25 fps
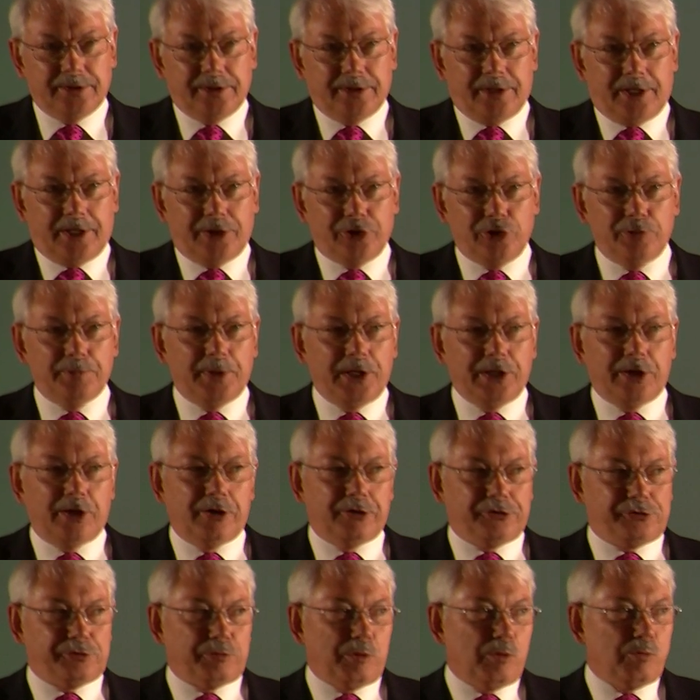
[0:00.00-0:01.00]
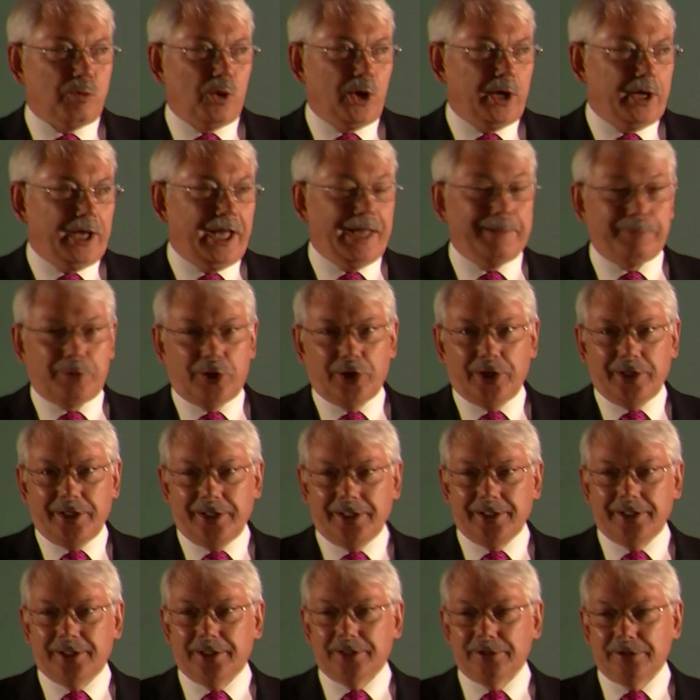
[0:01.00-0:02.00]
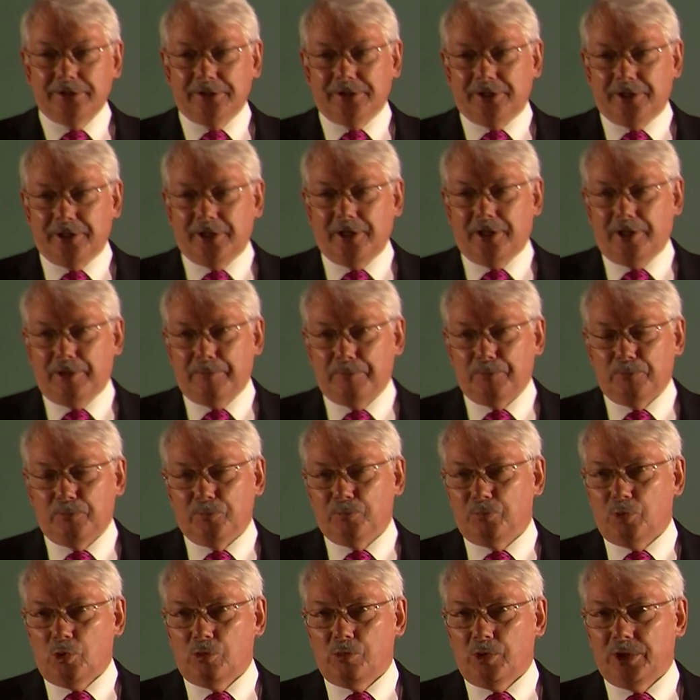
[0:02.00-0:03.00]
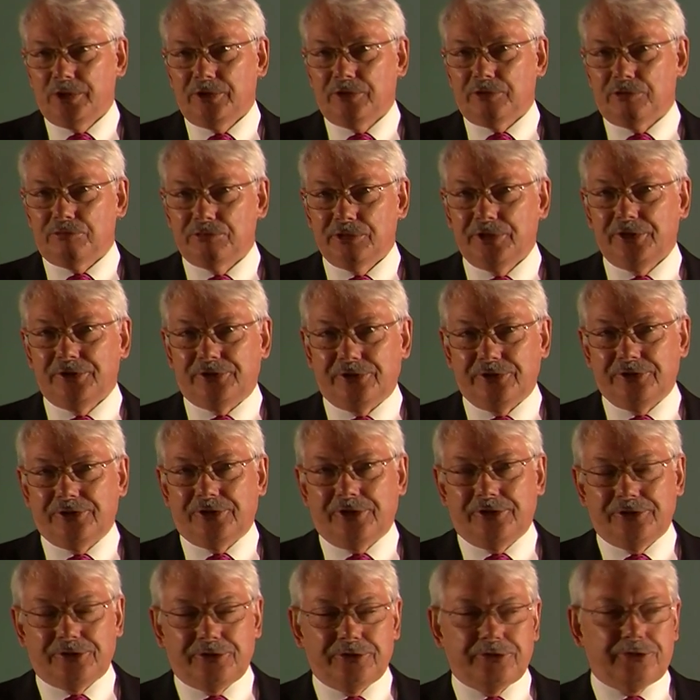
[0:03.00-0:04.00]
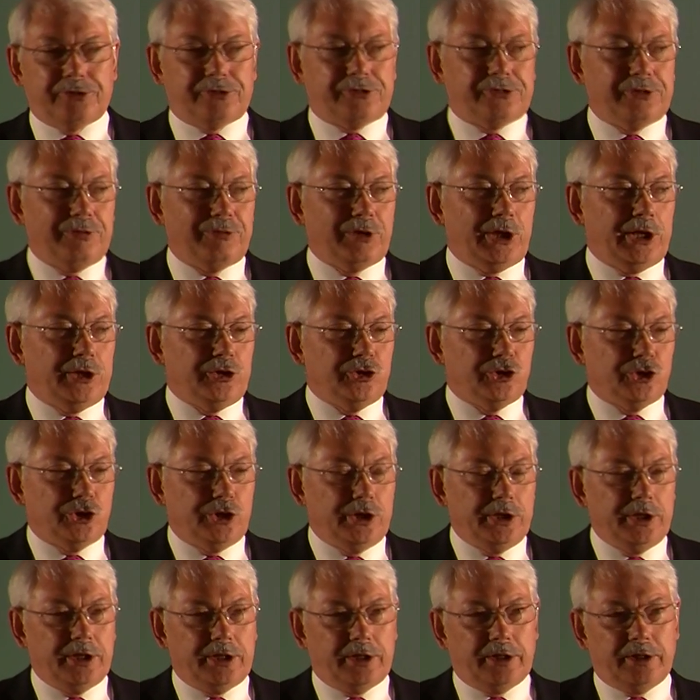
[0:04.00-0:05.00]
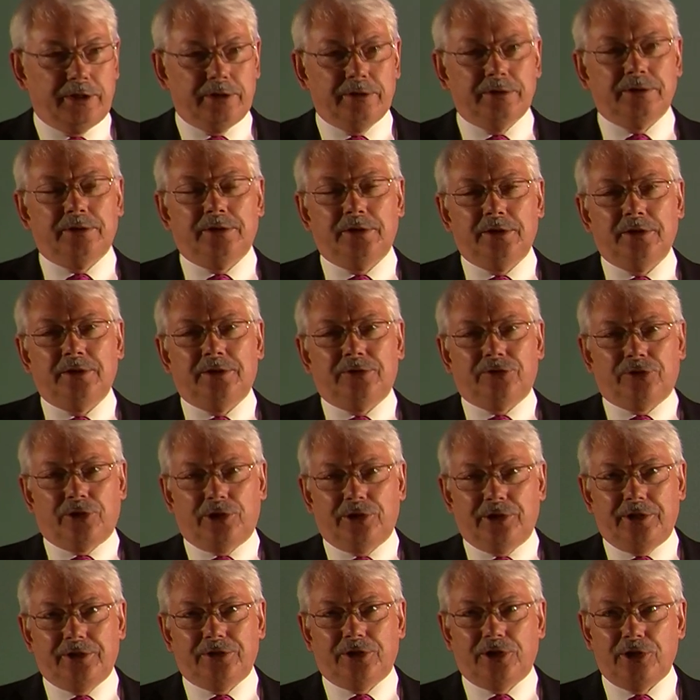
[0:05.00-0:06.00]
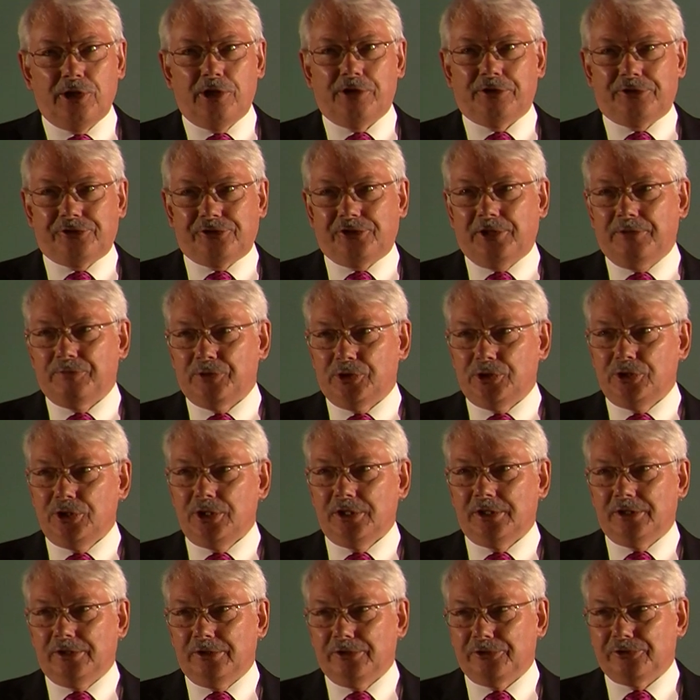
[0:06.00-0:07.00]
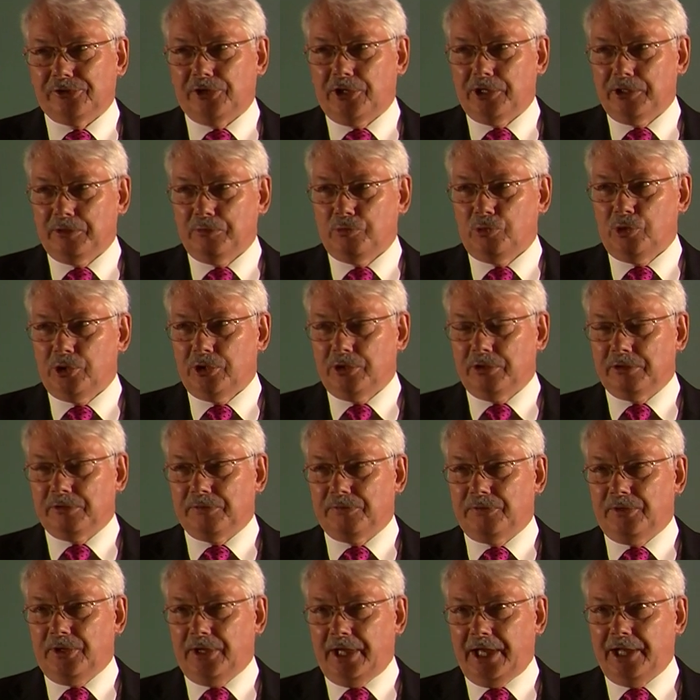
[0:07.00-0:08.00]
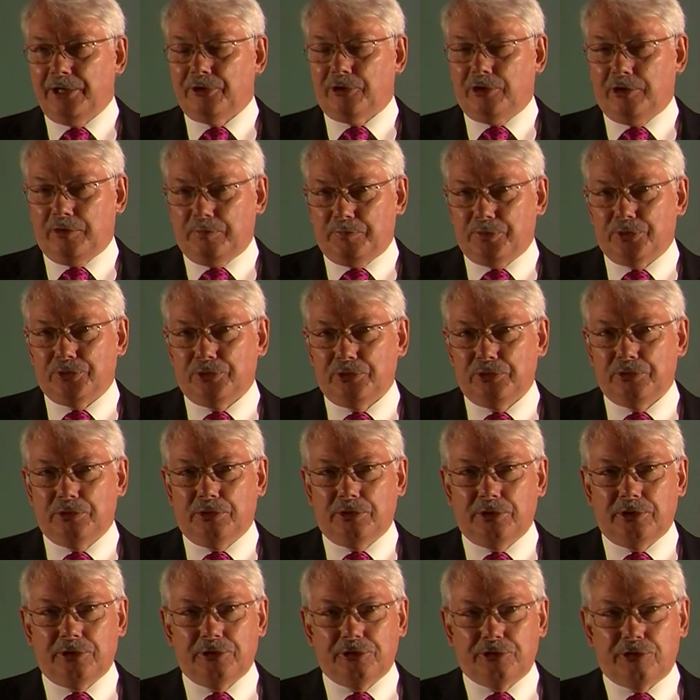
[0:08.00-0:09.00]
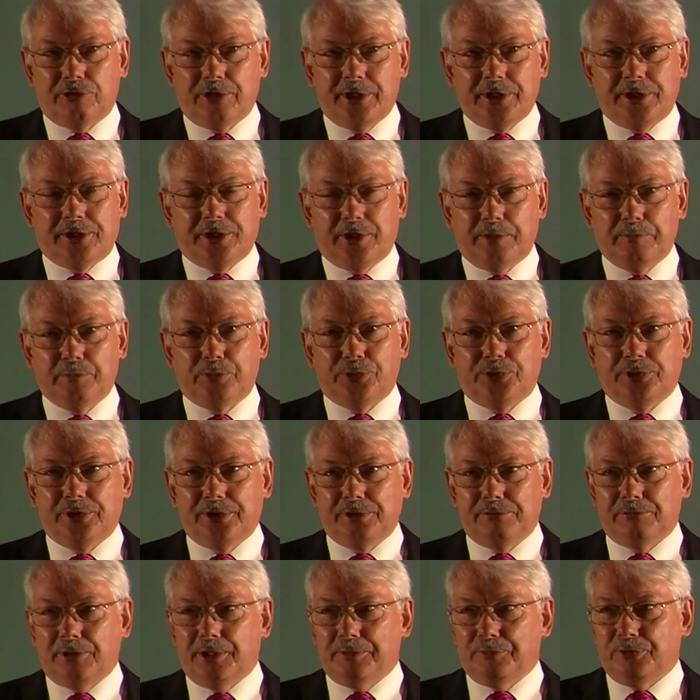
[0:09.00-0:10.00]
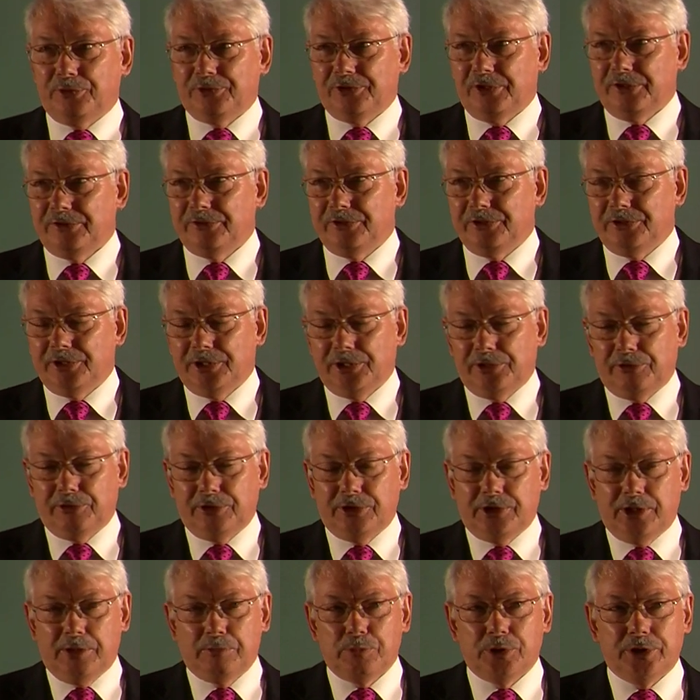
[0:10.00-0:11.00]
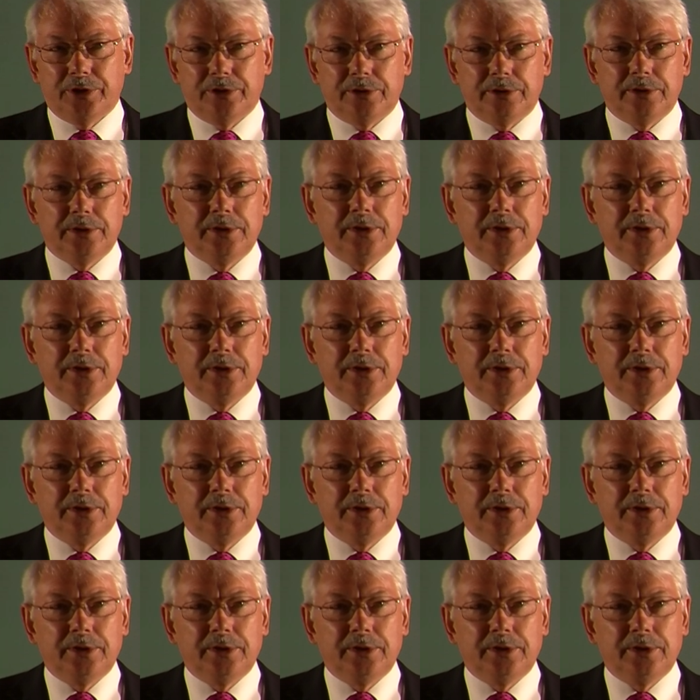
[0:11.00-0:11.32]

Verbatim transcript: And you may ask, well, why am I here? Um, well, one of the reasons is, as a civil engineer, that in the last seven years I work for Arup, who are a great company represented here in Dublin.